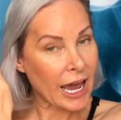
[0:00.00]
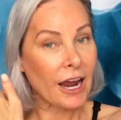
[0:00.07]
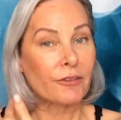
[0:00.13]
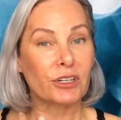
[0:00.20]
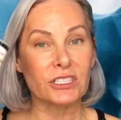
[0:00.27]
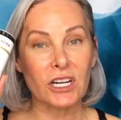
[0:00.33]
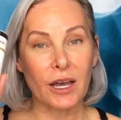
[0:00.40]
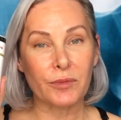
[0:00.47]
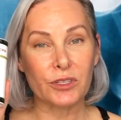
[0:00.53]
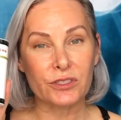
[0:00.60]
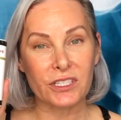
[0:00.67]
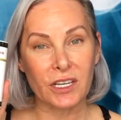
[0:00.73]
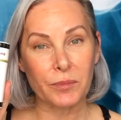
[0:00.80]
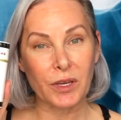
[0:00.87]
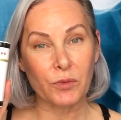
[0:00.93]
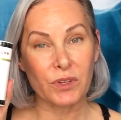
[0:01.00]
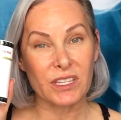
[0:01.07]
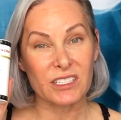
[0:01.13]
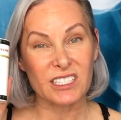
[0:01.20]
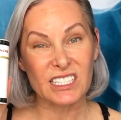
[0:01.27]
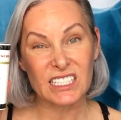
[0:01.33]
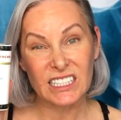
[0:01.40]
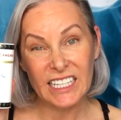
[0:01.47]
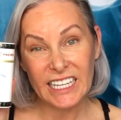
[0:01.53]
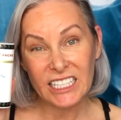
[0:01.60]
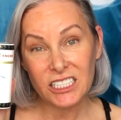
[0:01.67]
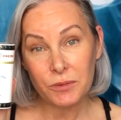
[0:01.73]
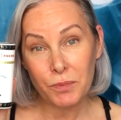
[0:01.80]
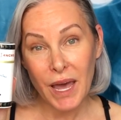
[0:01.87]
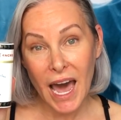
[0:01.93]
every time you see me with a
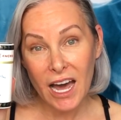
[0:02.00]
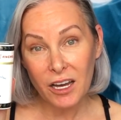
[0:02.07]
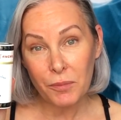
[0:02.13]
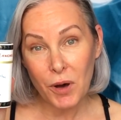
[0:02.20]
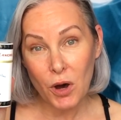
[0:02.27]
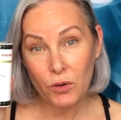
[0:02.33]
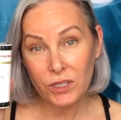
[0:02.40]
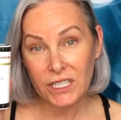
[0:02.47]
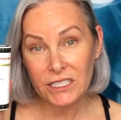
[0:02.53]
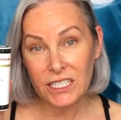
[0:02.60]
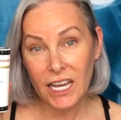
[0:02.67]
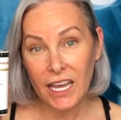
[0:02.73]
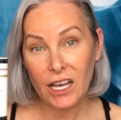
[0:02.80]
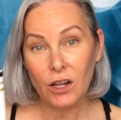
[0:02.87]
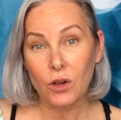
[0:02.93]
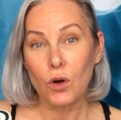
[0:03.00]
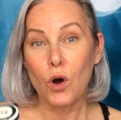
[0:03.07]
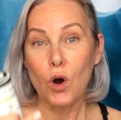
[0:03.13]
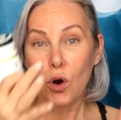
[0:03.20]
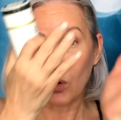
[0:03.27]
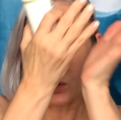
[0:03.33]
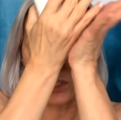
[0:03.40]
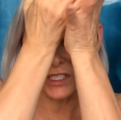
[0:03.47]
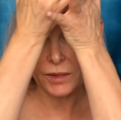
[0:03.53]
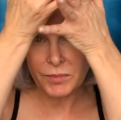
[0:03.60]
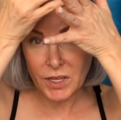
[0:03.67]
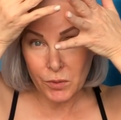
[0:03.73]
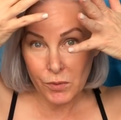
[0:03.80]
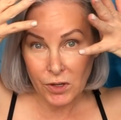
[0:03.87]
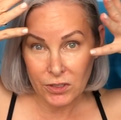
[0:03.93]
slicked back ponytail or
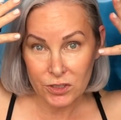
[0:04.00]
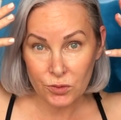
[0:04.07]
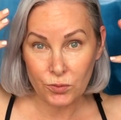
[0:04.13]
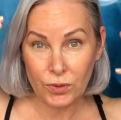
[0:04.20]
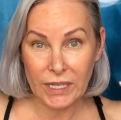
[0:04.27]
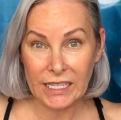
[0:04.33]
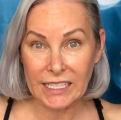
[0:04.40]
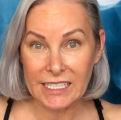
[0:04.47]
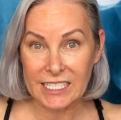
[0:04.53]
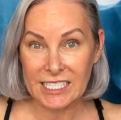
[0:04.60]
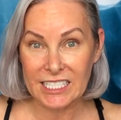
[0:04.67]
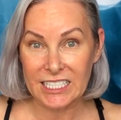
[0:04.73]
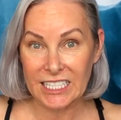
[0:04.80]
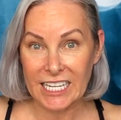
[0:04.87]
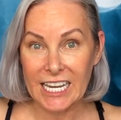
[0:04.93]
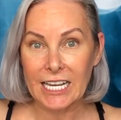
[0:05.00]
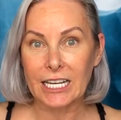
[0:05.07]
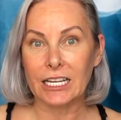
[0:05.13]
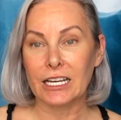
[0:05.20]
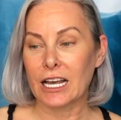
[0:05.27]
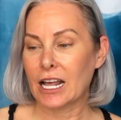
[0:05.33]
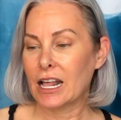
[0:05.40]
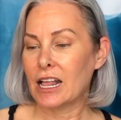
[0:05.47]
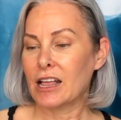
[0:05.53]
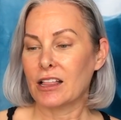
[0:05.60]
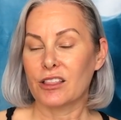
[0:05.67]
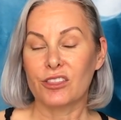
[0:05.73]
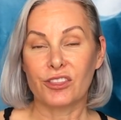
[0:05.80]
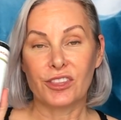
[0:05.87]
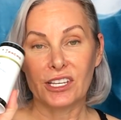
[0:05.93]
something where it's really sleek,
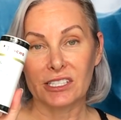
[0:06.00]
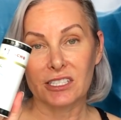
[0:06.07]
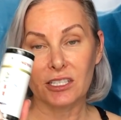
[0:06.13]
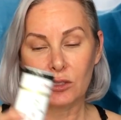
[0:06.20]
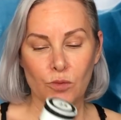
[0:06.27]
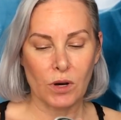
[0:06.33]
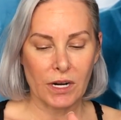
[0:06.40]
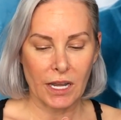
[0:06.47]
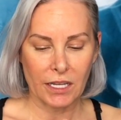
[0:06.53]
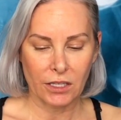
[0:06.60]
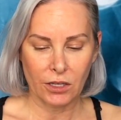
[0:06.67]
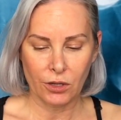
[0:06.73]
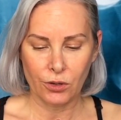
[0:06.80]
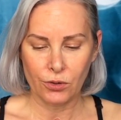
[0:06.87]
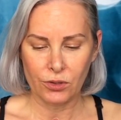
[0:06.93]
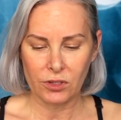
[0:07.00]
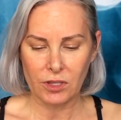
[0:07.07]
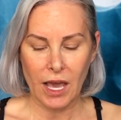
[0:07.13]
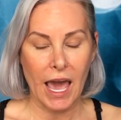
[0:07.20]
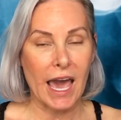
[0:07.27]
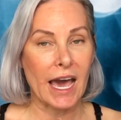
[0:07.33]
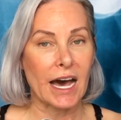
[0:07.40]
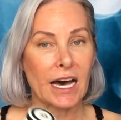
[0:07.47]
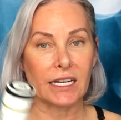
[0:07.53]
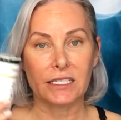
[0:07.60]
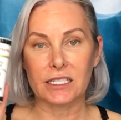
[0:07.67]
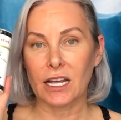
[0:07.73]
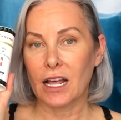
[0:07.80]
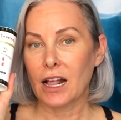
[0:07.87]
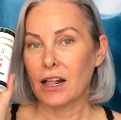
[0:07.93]
this is what I use.
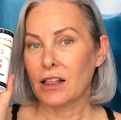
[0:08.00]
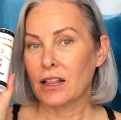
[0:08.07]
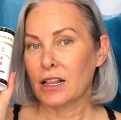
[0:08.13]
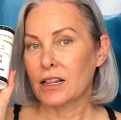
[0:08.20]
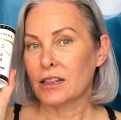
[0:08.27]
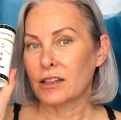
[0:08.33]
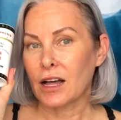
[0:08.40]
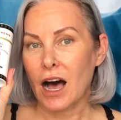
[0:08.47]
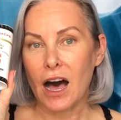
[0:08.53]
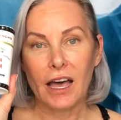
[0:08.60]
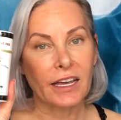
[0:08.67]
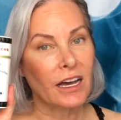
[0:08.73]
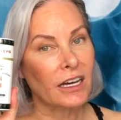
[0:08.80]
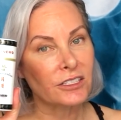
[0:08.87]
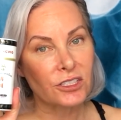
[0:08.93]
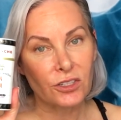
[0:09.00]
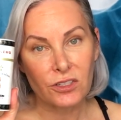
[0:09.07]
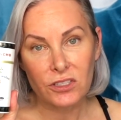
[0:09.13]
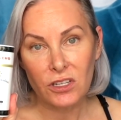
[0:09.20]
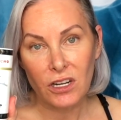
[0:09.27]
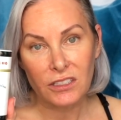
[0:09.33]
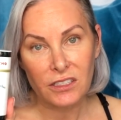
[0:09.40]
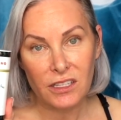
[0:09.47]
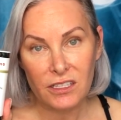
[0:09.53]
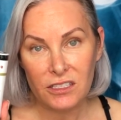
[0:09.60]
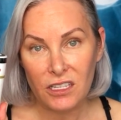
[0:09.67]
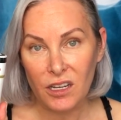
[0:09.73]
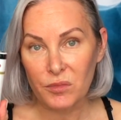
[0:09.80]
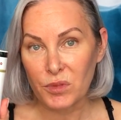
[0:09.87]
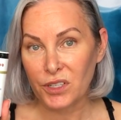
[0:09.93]
And I got turned on to
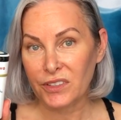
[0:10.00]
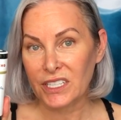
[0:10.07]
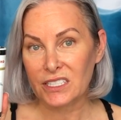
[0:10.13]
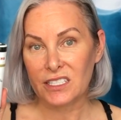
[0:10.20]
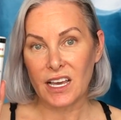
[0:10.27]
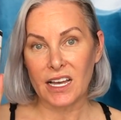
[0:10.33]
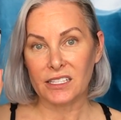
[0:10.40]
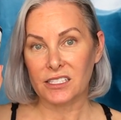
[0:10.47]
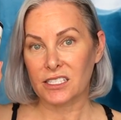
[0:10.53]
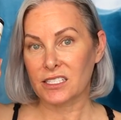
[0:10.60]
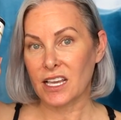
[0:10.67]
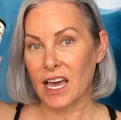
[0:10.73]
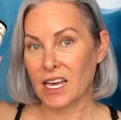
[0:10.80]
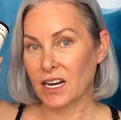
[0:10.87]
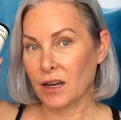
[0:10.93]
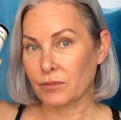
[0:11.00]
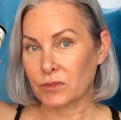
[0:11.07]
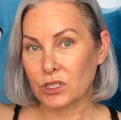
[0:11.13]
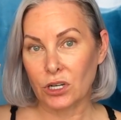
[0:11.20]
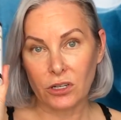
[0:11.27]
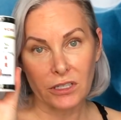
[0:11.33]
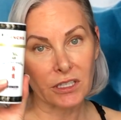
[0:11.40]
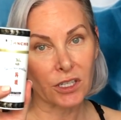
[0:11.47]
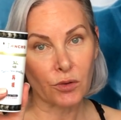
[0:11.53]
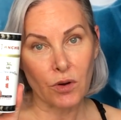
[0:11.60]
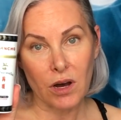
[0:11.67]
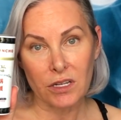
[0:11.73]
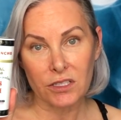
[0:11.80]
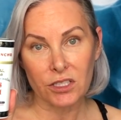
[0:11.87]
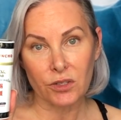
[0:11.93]
this on movie sets, and I'm turning you
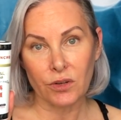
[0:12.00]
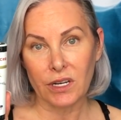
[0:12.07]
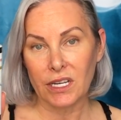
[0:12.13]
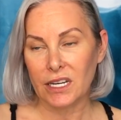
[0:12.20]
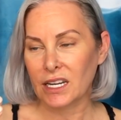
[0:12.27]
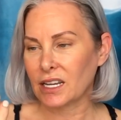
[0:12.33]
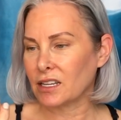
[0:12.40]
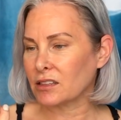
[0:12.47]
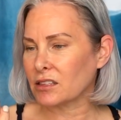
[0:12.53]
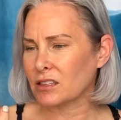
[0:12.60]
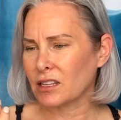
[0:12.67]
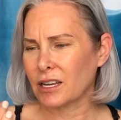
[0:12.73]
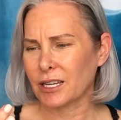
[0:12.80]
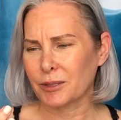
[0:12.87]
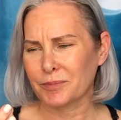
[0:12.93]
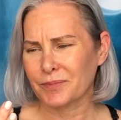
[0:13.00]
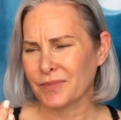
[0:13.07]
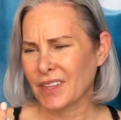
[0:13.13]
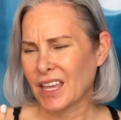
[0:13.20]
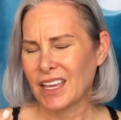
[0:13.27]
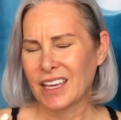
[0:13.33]
on to it. It's like